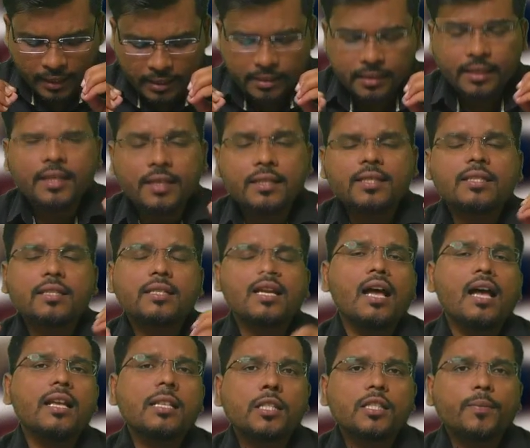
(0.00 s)
is
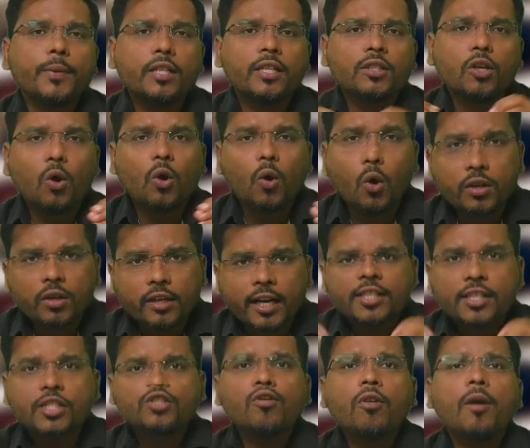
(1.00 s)
transferring the ownership
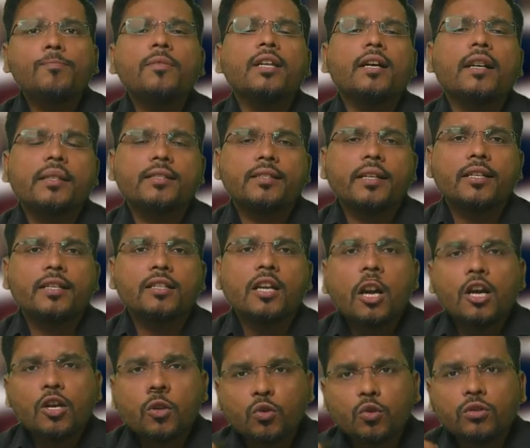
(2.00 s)
of the asset
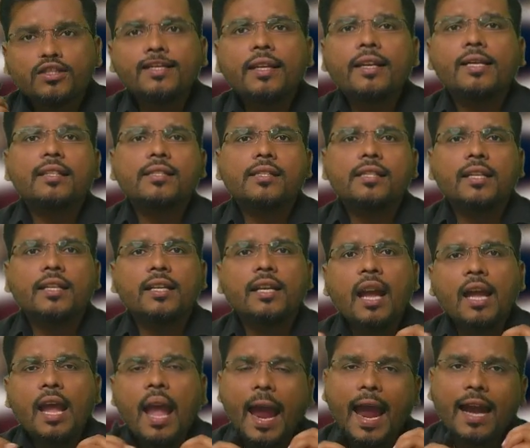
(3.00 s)
to the lessee
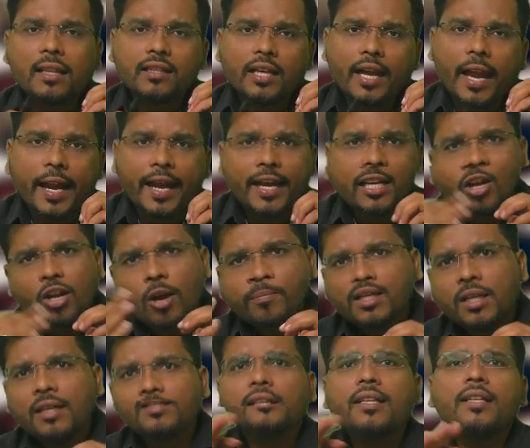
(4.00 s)
at the end of the
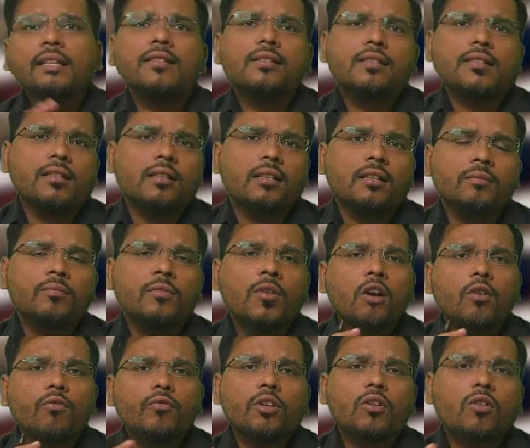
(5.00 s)
lease term, we
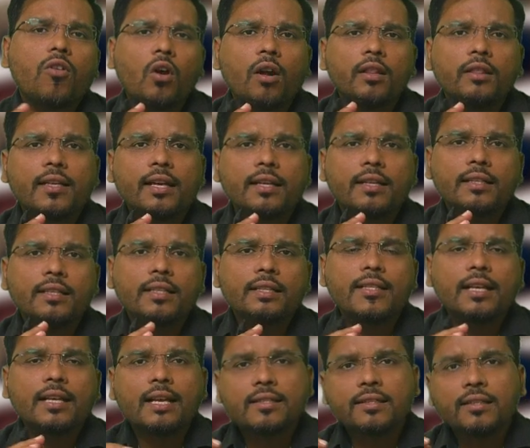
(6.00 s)
call that lease
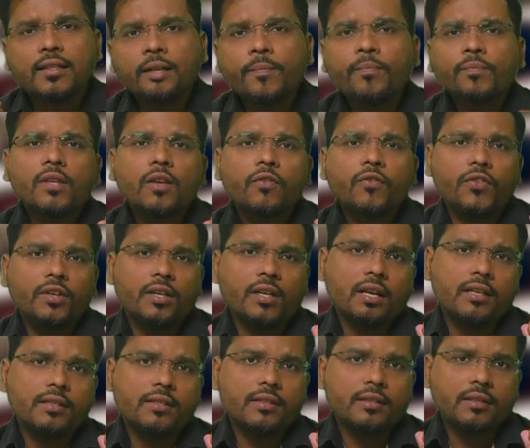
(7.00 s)
as a finance
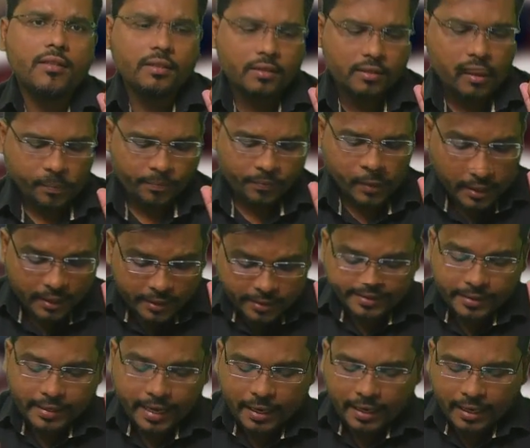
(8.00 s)
lease.
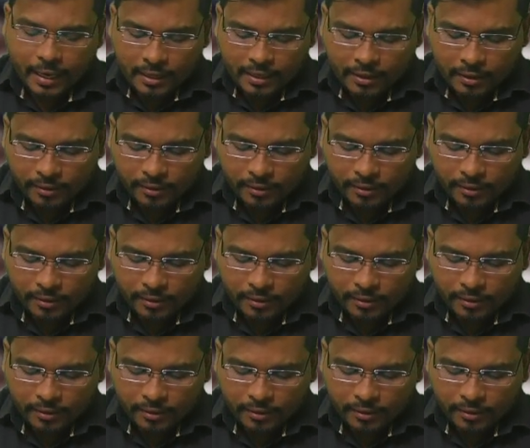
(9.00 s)
Second